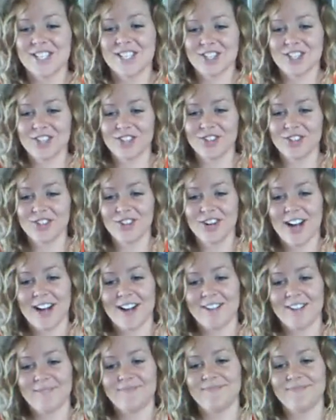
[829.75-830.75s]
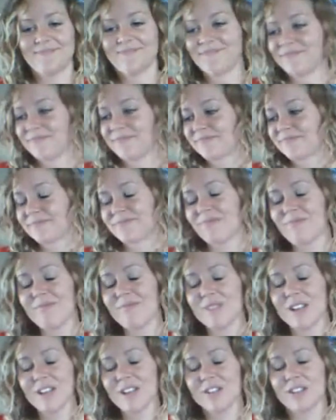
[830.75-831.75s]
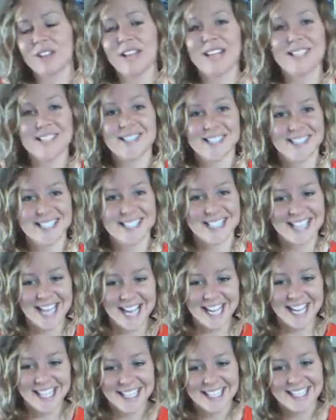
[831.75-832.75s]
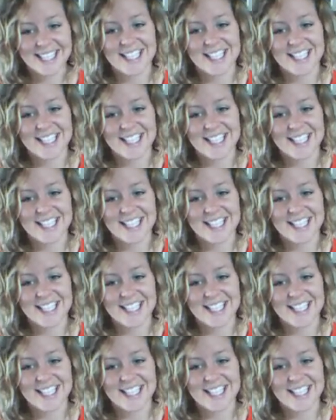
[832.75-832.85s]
to the lesson today.